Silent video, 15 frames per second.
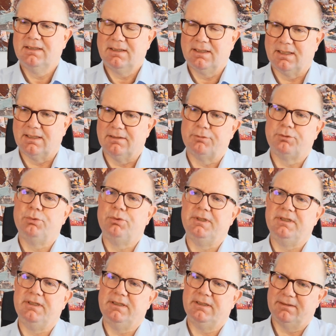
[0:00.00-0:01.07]
to
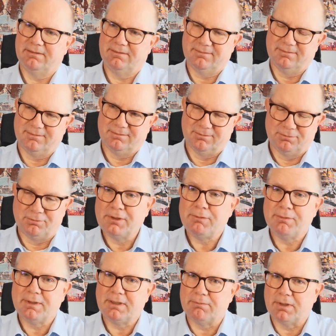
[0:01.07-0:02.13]
the
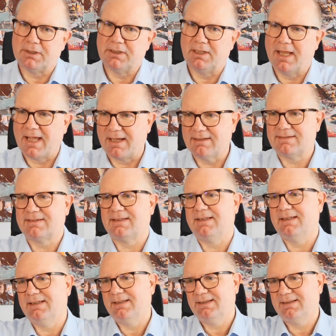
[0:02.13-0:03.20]
frequently very
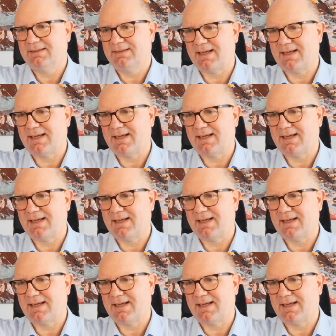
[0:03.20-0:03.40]
legacy